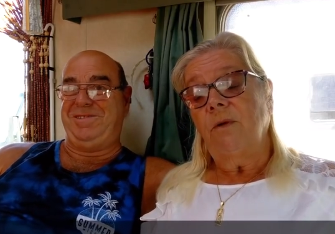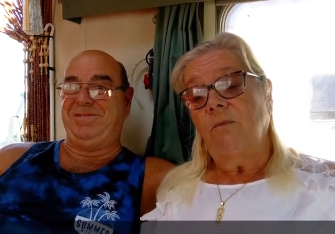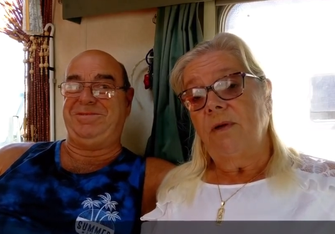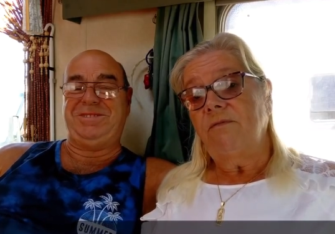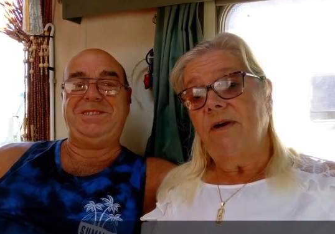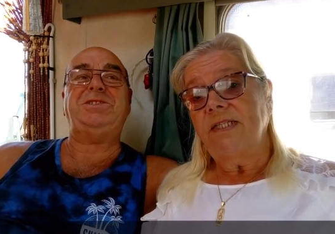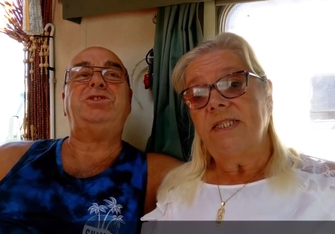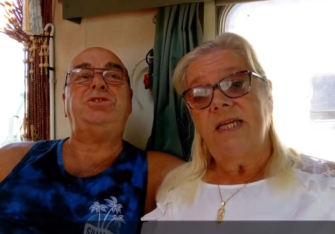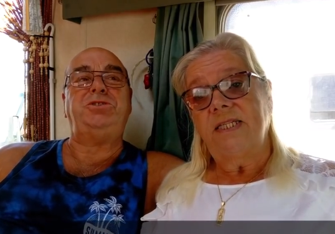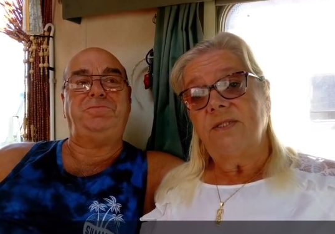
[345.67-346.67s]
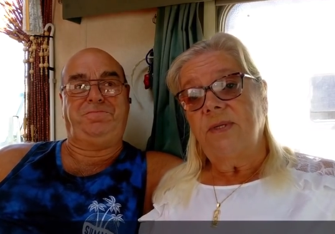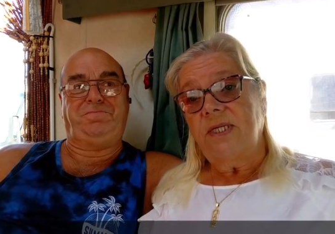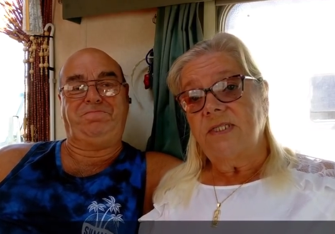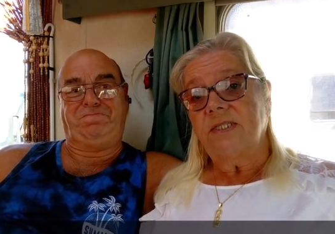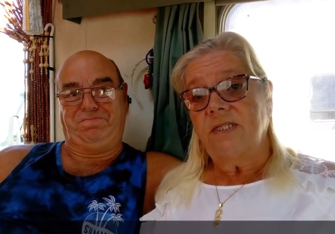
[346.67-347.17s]
Speaker 1: We've had days when
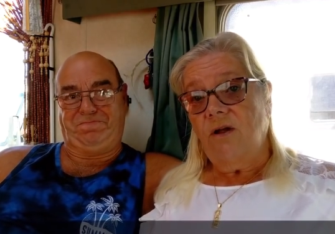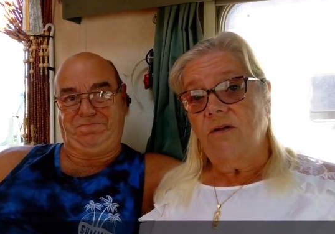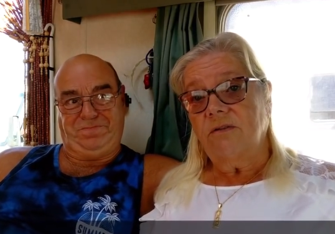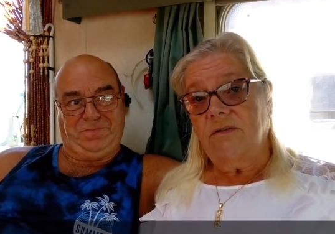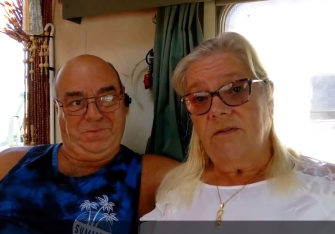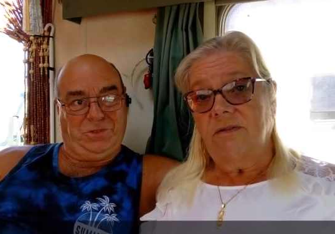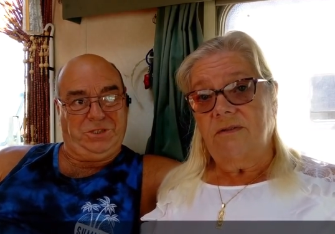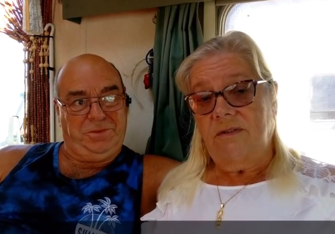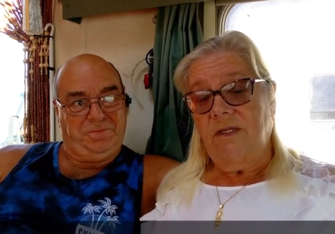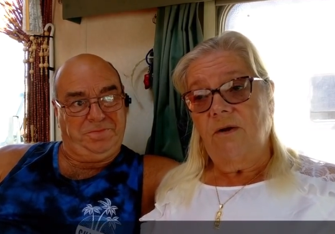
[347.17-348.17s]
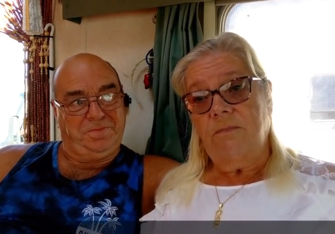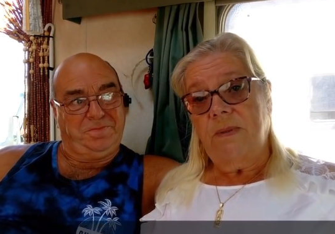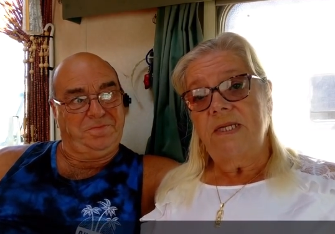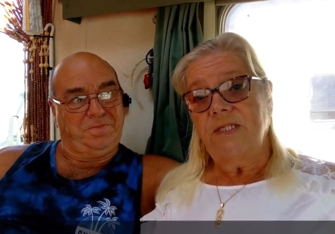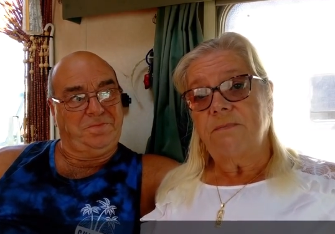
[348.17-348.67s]
it's not right. not
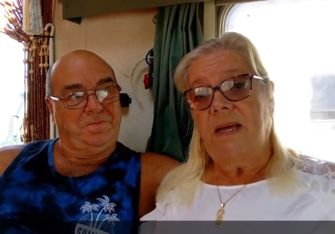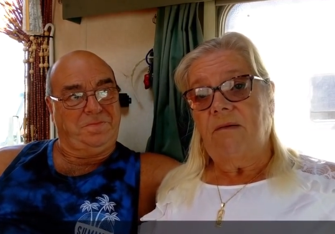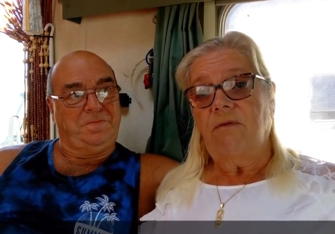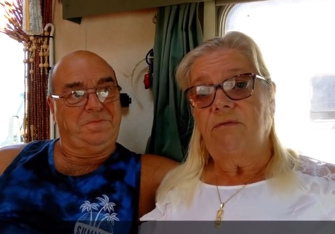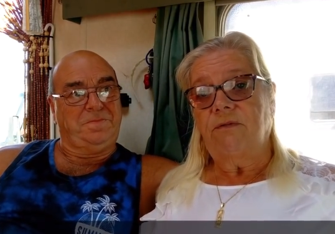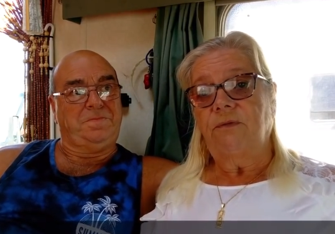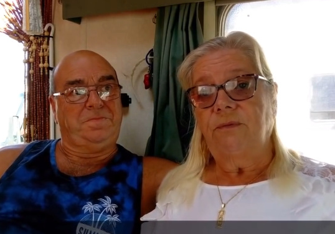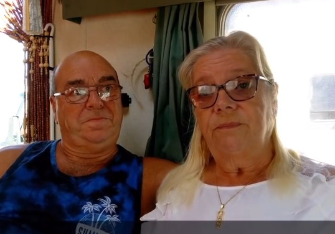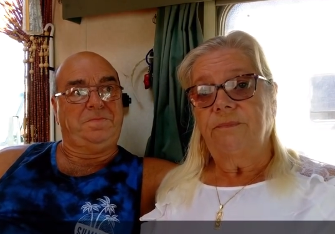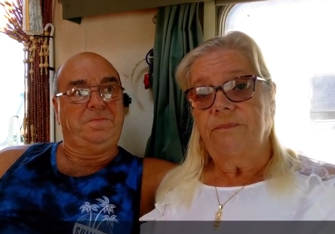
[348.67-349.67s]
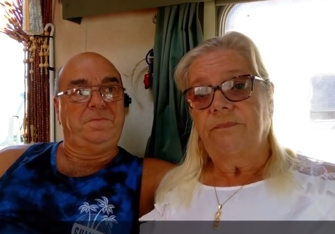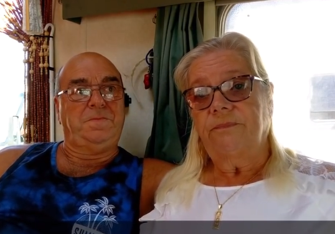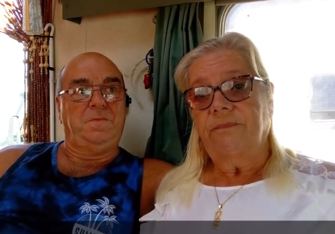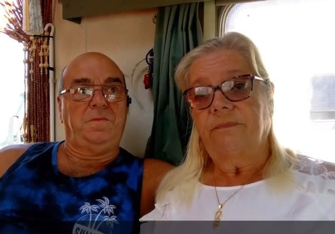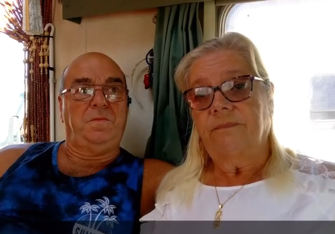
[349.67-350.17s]
been as powerful.
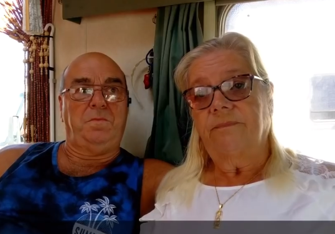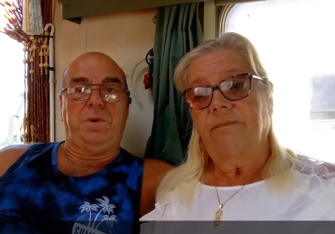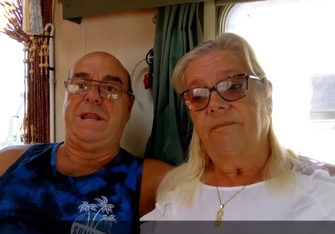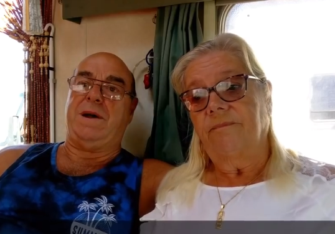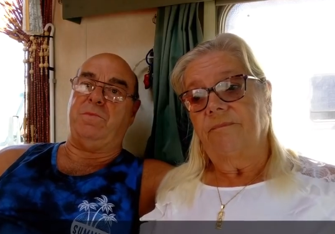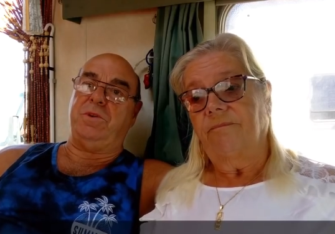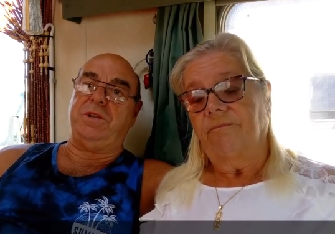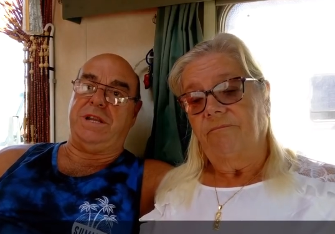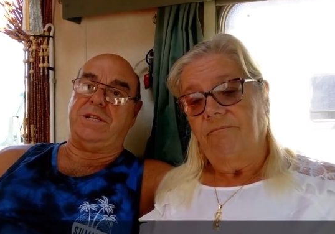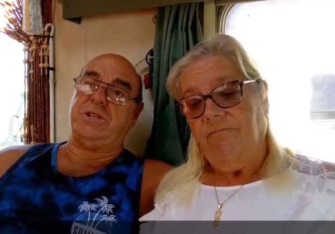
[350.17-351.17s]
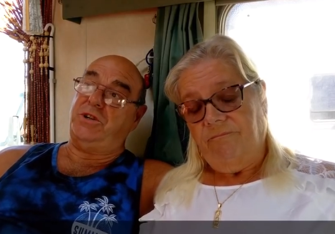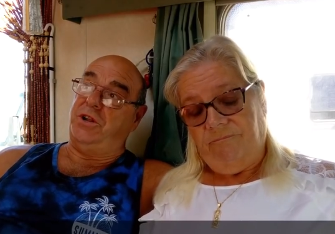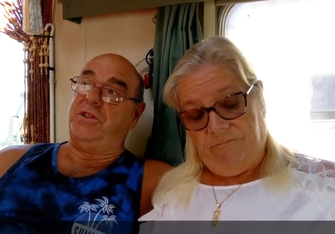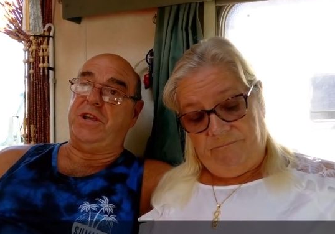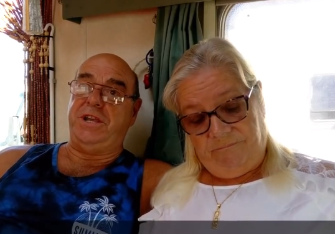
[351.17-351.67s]
Speaker 2: But that would that's
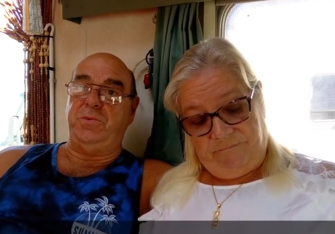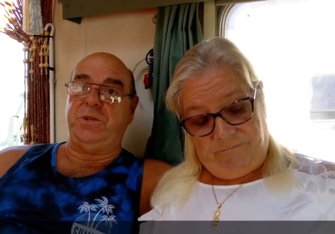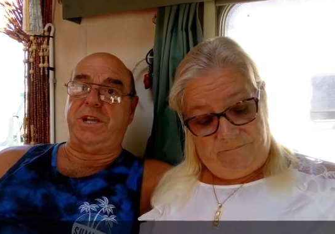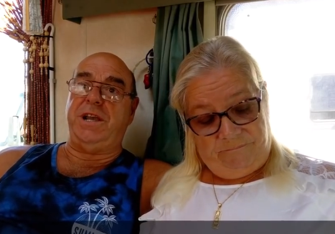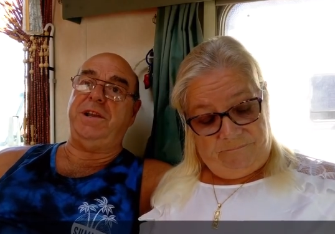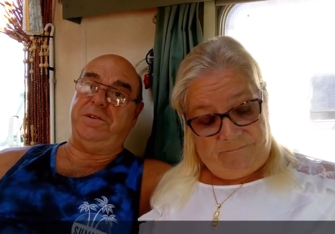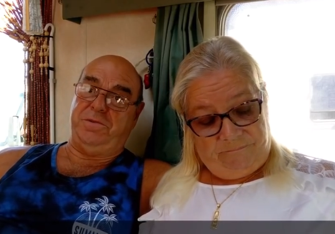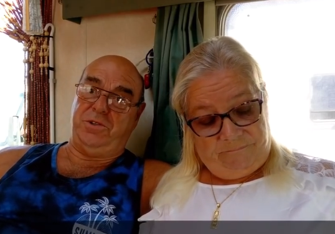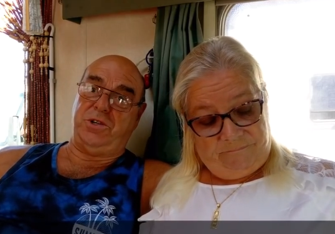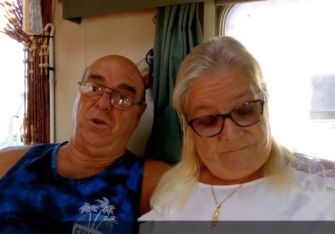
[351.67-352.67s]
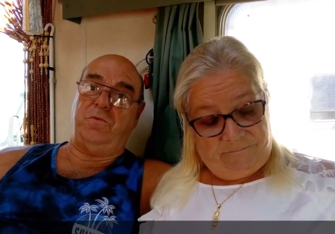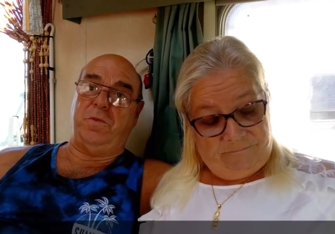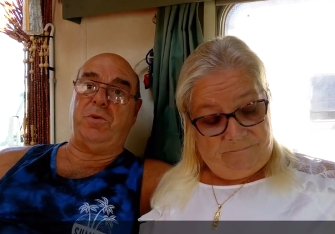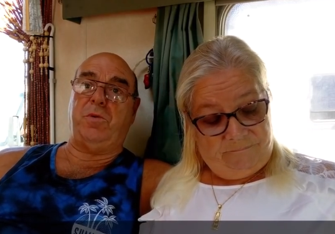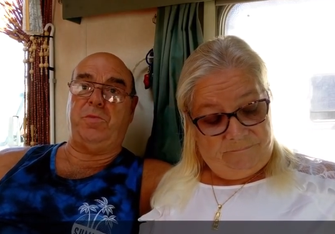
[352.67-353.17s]
another thing you would say solve the
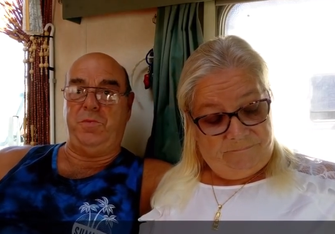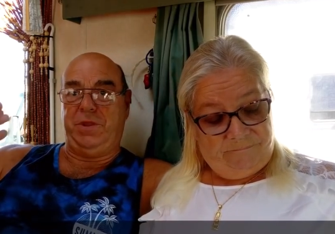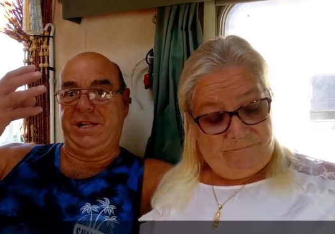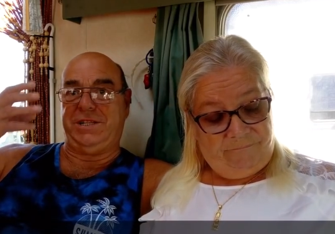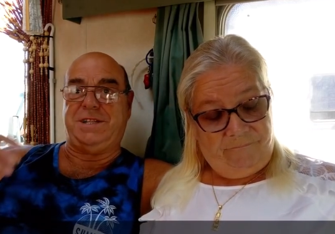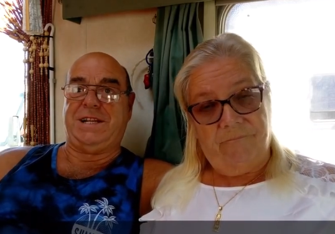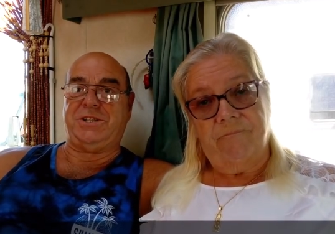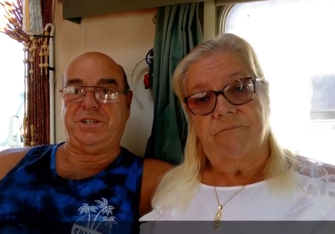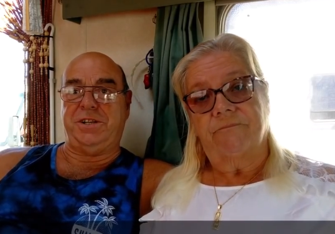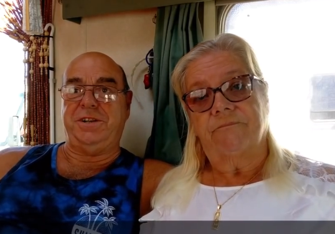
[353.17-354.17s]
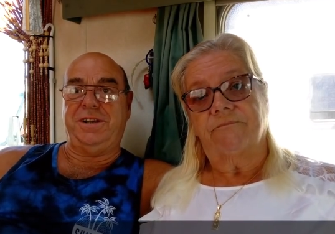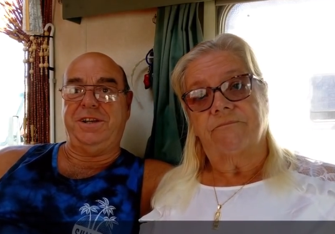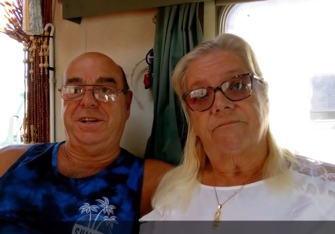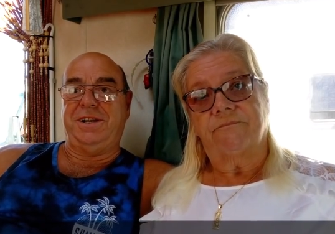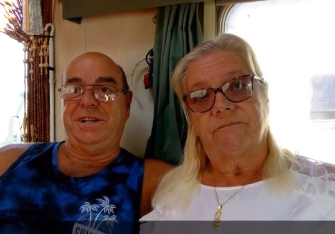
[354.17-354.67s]
problem. That that's the
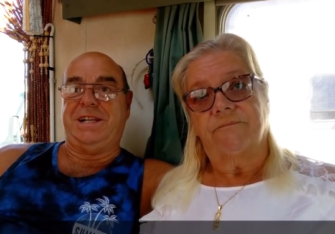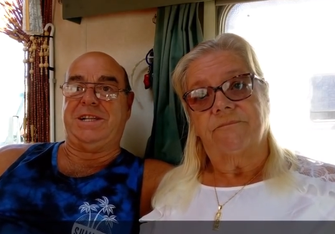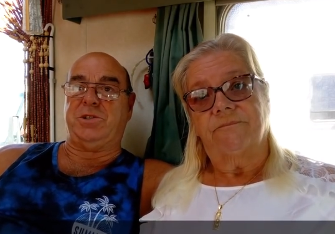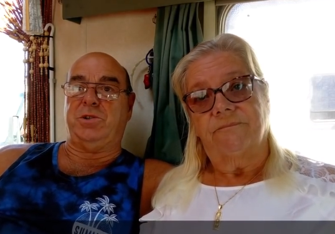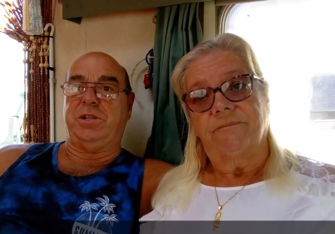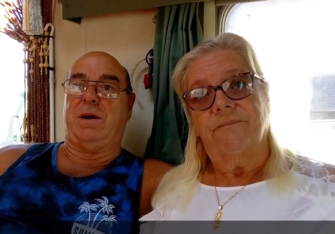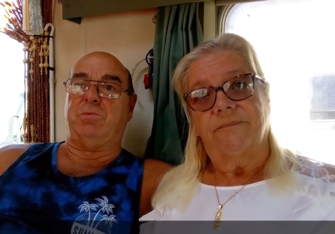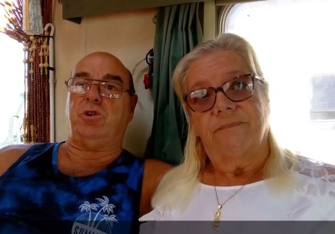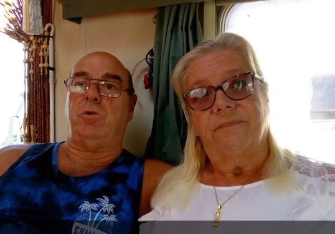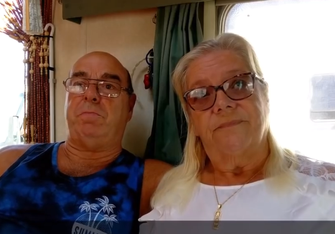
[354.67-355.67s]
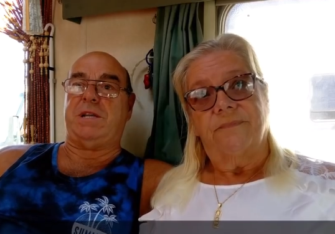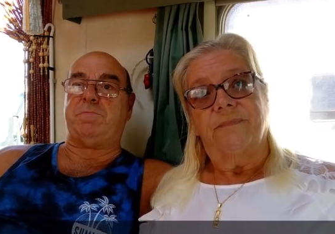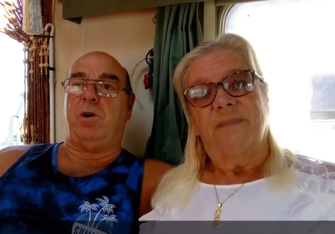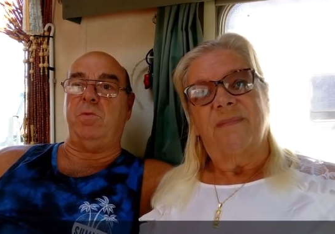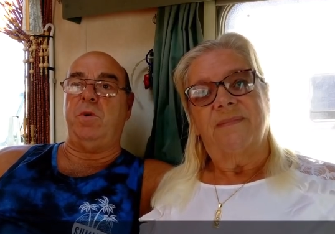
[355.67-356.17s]
that's that was our best
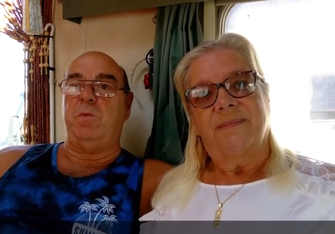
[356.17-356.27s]
buy when